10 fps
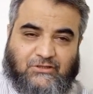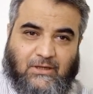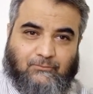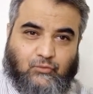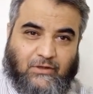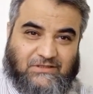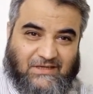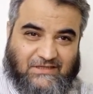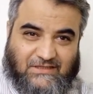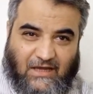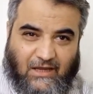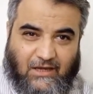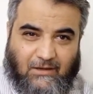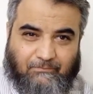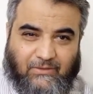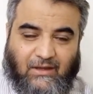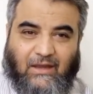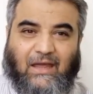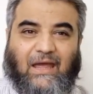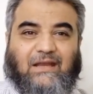come to us in time
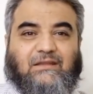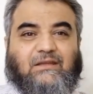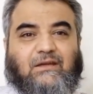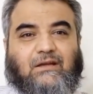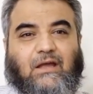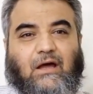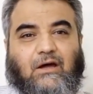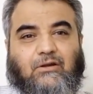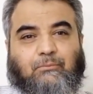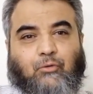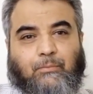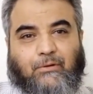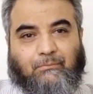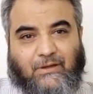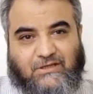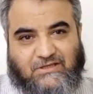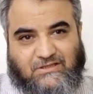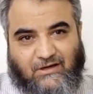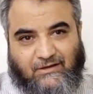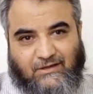and there are proper measures
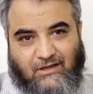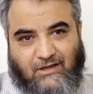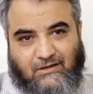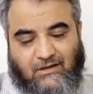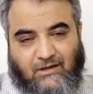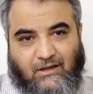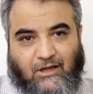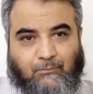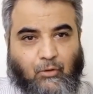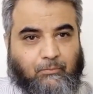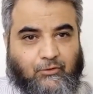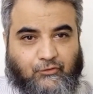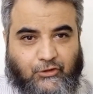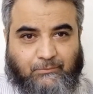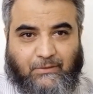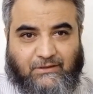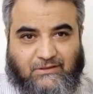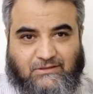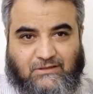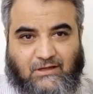are done and proper treatment
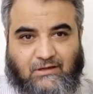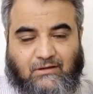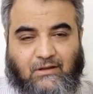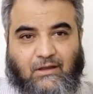is done,